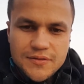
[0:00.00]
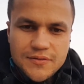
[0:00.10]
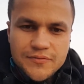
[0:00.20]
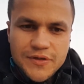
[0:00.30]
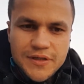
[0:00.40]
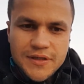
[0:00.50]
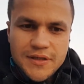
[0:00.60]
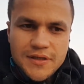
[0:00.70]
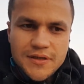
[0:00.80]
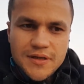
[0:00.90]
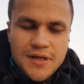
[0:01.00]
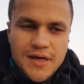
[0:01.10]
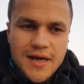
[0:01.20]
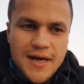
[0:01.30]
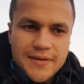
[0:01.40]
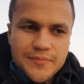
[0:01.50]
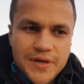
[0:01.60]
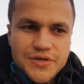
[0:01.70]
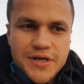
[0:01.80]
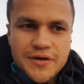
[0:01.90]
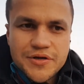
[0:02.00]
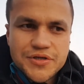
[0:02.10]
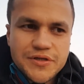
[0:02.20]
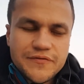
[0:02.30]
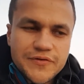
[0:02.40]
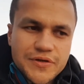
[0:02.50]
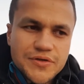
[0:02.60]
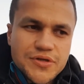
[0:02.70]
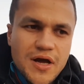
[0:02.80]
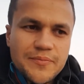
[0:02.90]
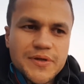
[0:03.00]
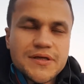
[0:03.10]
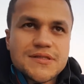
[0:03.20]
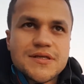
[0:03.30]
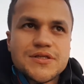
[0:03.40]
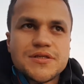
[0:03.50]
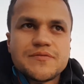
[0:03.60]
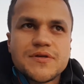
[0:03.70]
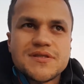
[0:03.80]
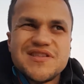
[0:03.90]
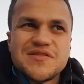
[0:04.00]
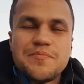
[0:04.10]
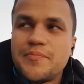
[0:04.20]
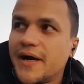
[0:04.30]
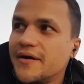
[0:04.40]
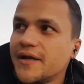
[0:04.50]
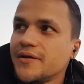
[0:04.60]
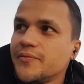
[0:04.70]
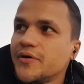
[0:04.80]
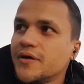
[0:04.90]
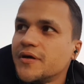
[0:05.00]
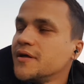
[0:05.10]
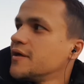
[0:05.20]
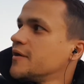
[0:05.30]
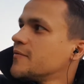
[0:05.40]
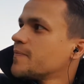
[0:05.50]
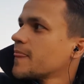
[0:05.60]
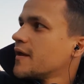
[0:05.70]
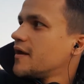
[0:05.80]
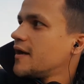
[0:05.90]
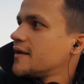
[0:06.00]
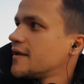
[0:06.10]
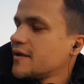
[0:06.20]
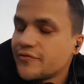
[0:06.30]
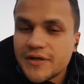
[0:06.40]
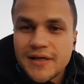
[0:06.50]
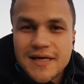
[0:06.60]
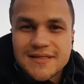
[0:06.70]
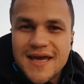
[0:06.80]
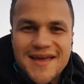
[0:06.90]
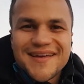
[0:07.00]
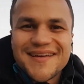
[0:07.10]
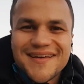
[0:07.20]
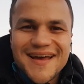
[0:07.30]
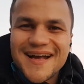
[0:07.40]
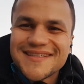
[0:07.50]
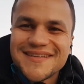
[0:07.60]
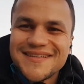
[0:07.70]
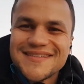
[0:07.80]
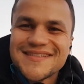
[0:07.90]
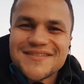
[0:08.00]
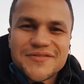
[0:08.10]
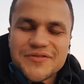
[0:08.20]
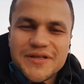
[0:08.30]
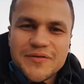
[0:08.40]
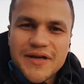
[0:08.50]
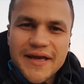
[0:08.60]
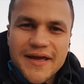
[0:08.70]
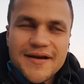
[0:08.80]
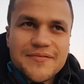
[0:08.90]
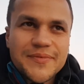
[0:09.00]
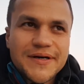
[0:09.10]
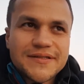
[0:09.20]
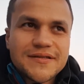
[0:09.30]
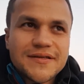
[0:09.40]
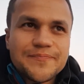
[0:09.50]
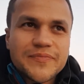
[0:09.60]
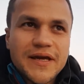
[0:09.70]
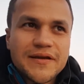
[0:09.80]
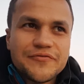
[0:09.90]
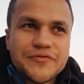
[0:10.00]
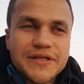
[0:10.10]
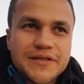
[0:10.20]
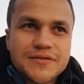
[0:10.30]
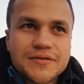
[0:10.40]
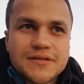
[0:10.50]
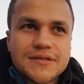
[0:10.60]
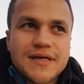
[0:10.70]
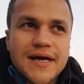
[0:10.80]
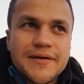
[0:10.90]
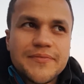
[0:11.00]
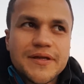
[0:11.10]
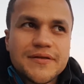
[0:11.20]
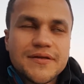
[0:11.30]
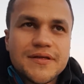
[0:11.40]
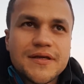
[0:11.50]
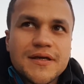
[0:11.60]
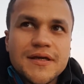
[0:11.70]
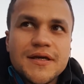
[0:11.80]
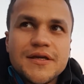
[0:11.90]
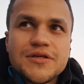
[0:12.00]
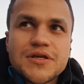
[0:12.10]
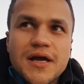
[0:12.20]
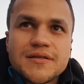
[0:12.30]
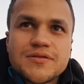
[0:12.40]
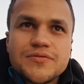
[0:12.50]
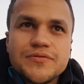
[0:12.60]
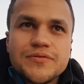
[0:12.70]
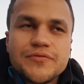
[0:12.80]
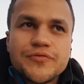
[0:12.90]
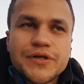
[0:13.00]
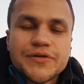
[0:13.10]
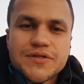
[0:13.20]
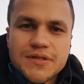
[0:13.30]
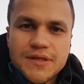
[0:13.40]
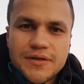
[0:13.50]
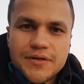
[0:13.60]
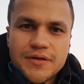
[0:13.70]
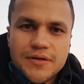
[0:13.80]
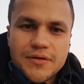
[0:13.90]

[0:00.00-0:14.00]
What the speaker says: really had much energy for the job because I just wasn't inspired anymore. And then I realized, hey, actually this is not really what I care about. And I really took the time and the chance to reconsider